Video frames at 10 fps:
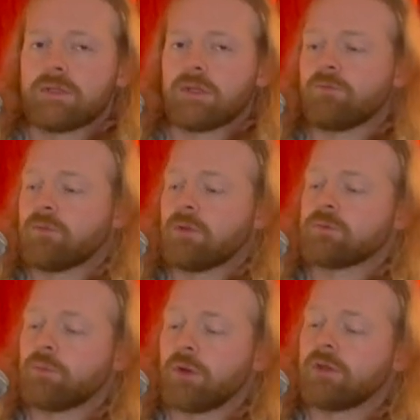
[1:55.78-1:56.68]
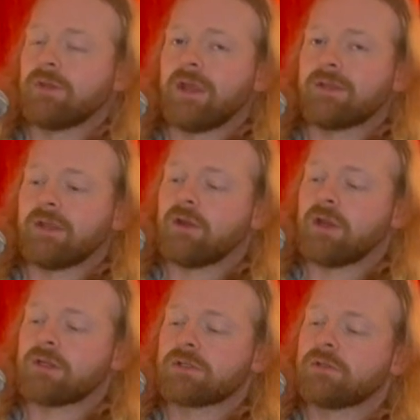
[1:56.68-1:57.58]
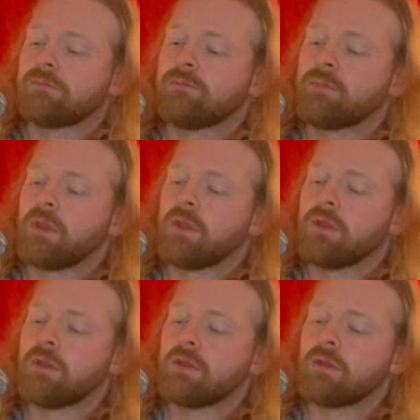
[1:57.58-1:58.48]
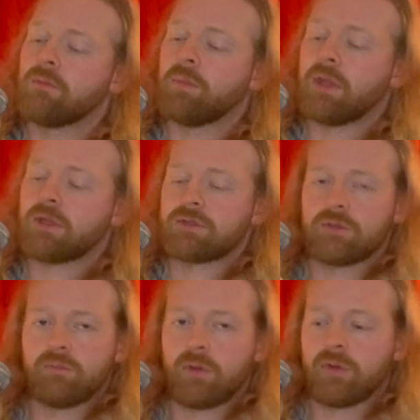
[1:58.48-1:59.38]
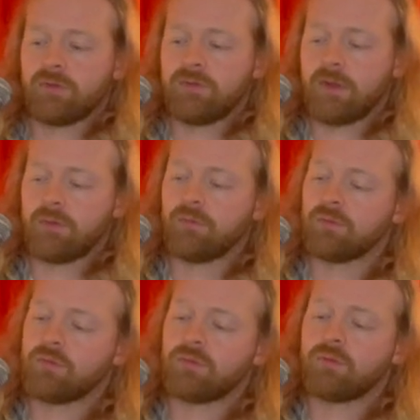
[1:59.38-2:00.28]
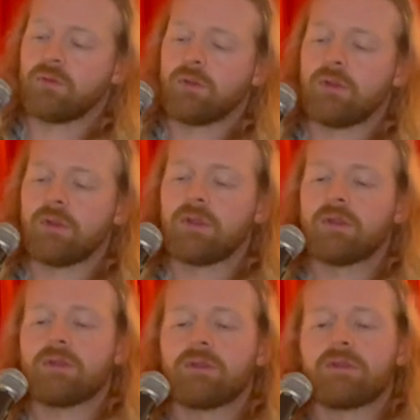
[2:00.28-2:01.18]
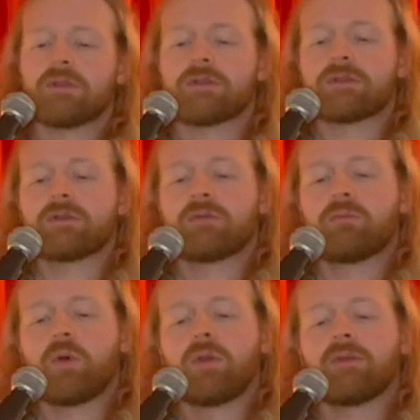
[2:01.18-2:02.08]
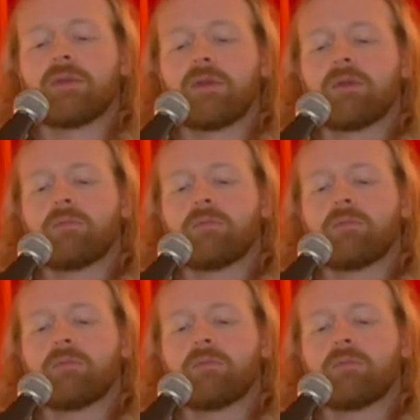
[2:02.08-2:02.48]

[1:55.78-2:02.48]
say your thumb's pointing in that direction, the pick should point down, so this pointy